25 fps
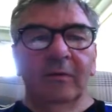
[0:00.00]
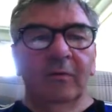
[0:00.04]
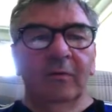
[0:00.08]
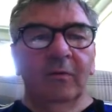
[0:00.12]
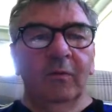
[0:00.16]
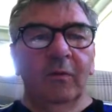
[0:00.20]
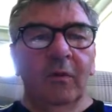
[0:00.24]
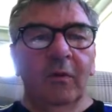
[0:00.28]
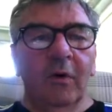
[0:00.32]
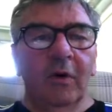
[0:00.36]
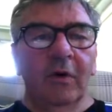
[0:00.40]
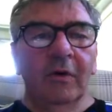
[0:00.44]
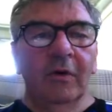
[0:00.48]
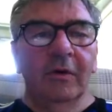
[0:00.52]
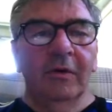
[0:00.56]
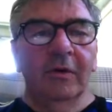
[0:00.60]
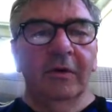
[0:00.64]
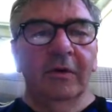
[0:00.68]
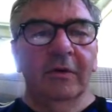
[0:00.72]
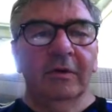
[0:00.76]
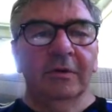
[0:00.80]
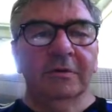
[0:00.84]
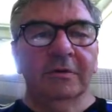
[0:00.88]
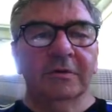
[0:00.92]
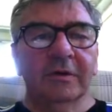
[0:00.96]
1,
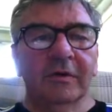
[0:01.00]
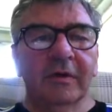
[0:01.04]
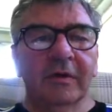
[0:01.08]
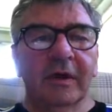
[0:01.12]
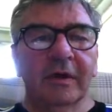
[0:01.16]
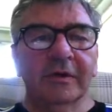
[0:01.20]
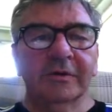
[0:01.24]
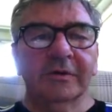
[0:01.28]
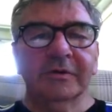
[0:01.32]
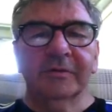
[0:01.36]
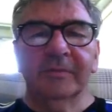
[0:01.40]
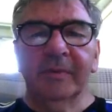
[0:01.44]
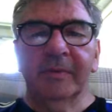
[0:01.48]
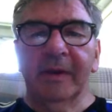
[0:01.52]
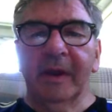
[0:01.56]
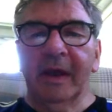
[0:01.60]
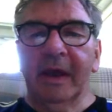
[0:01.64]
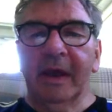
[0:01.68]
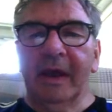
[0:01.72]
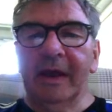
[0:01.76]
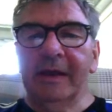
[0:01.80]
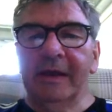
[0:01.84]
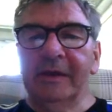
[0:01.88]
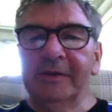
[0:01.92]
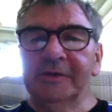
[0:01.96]
so that should be
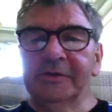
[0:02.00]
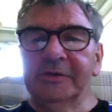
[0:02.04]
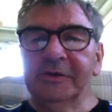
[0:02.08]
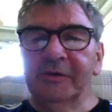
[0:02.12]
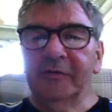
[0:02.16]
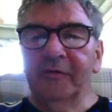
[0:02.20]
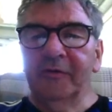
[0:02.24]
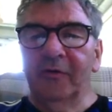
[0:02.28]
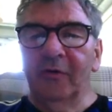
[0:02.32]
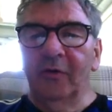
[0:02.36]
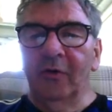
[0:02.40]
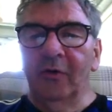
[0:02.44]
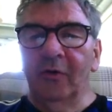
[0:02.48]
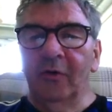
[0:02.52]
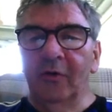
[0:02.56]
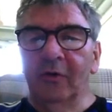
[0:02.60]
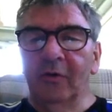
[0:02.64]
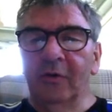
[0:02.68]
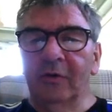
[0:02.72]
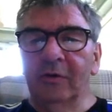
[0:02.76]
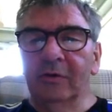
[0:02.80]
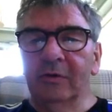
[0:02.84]
H4